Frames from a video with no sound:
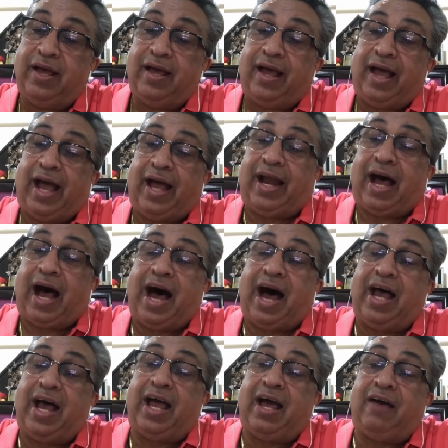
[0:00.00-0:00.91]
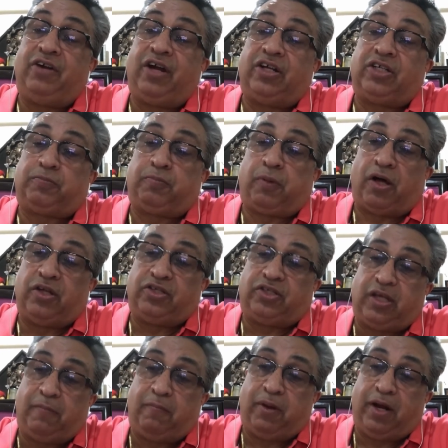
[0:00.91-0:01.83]
And I have
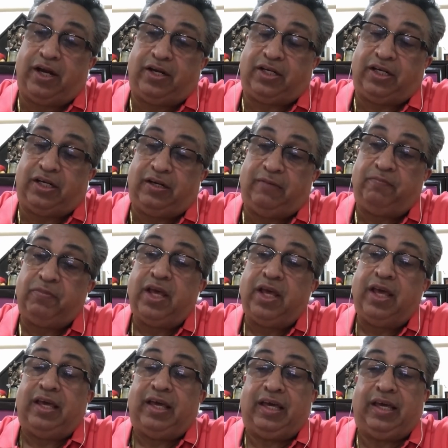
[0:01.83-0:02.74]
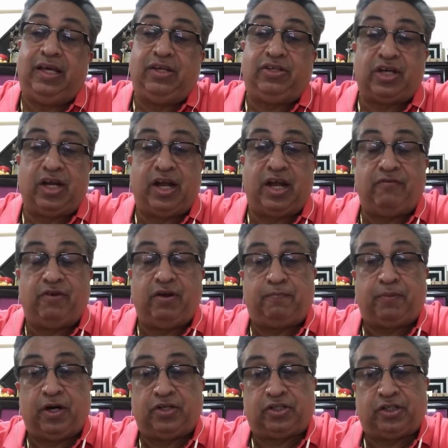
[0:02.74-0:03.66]
responsibility, each and every
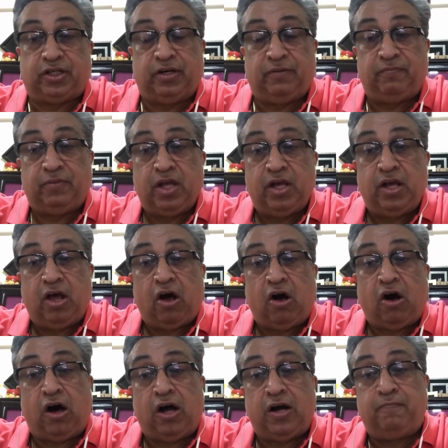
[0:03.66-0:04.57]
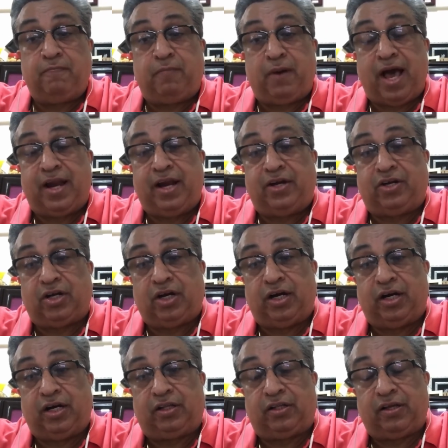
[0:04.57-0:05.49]
person on planet
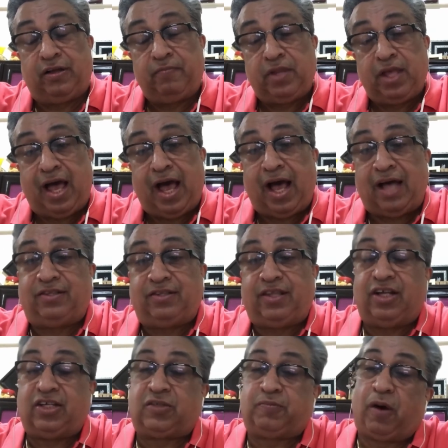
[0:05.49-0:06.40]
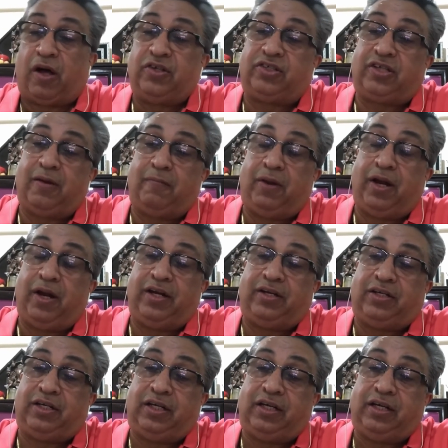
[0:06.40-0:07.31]
Earth had the
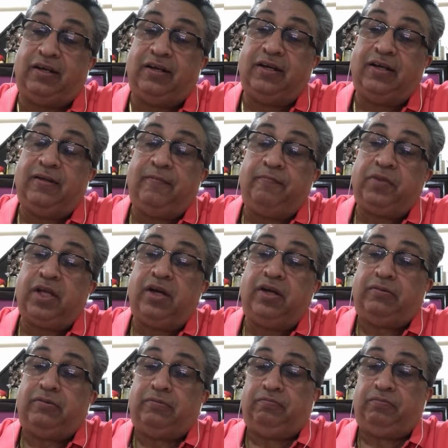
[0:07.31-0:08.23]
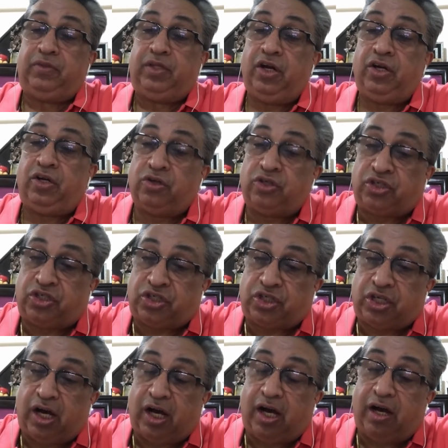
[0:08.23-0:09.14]
responsibility to
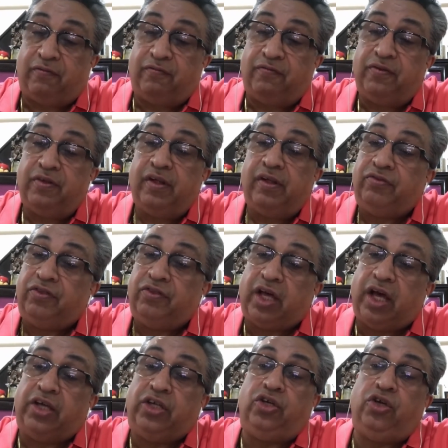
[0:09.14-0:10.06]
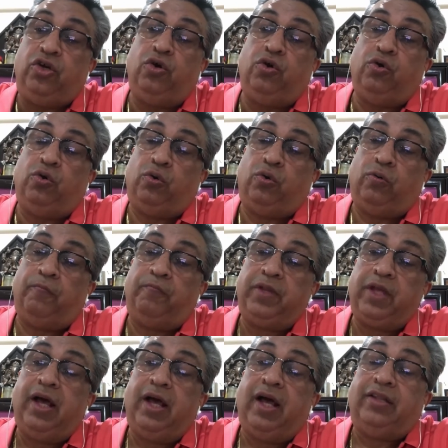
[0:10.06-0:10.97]
serve the you.
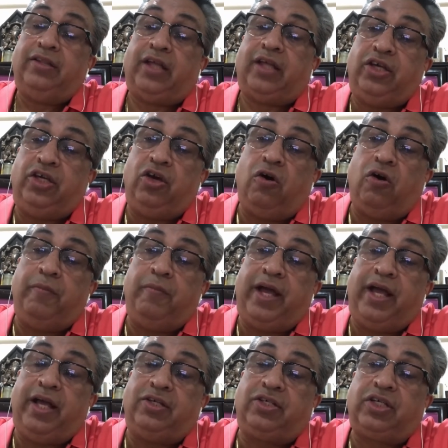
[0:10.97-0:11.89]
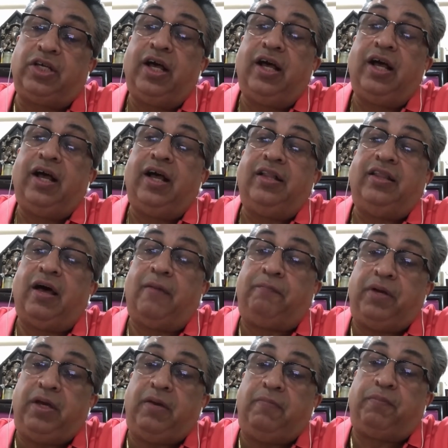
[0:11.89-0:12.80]
The you means the
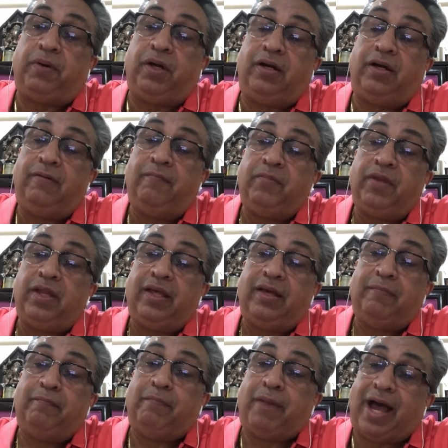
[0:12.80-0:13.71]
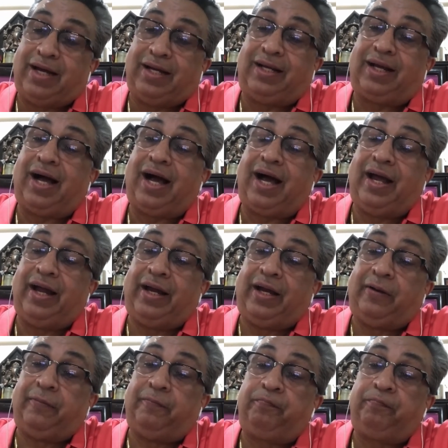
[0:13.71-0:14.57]
people, mankind.